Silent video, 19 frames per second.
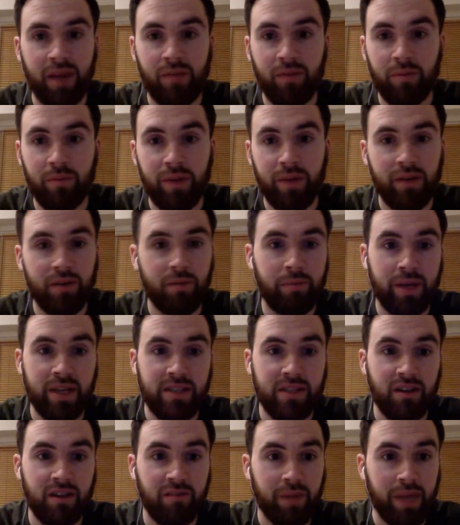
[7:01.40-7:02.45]
would be it would piss
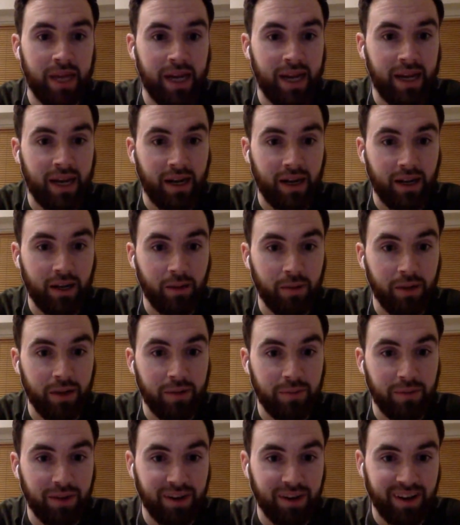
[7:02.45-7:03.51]
off Milan a little bit.
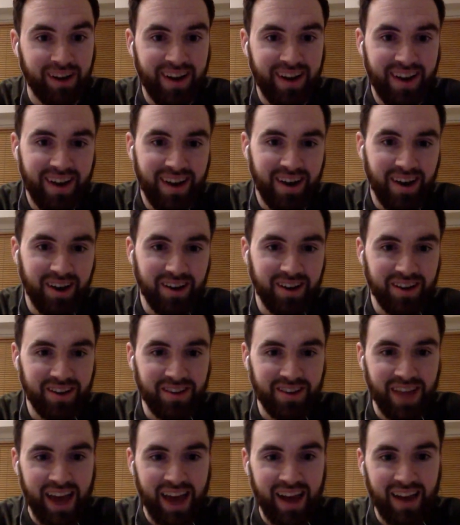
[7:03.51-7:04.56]
But other than
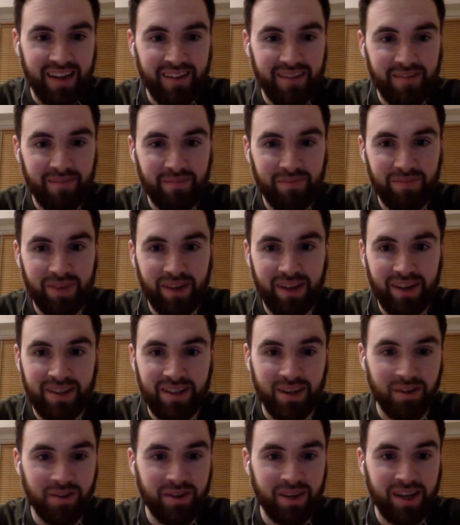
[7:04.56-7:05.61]
that,
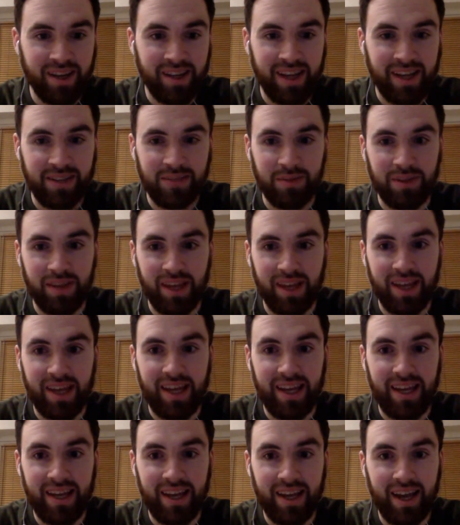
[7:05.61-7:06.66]
I don't think that's what they
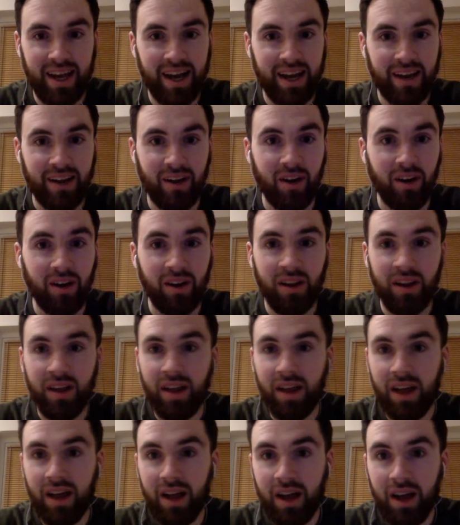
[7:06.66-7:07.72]
need at all.
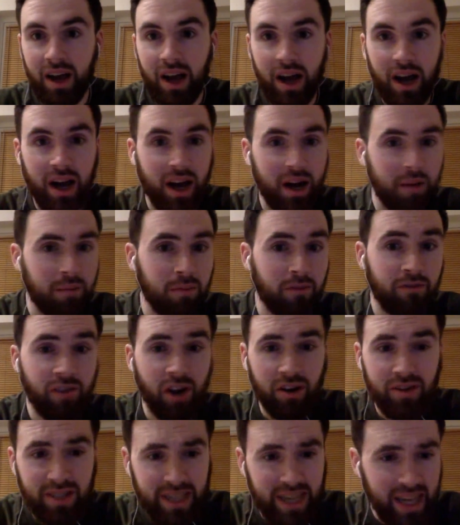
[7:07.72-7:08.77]

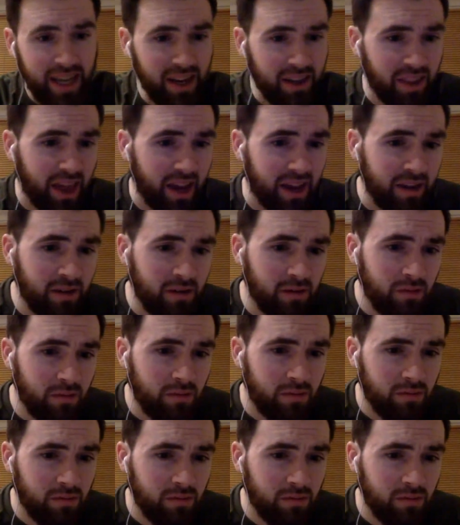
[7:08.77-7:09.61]
Fiorentina, then.